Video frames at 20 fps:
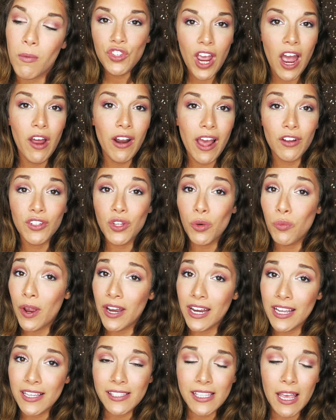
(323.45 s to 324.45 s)
Shout out to
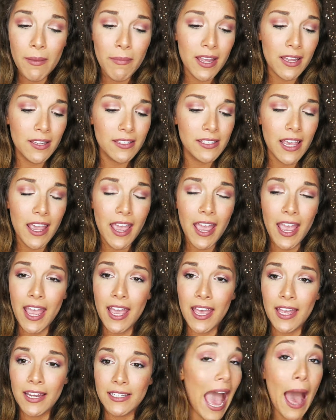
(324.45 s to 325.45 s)
Whitney Simmons
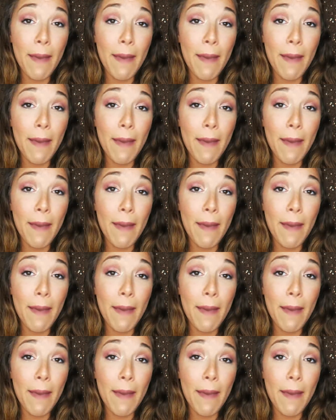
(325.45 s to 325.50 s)
and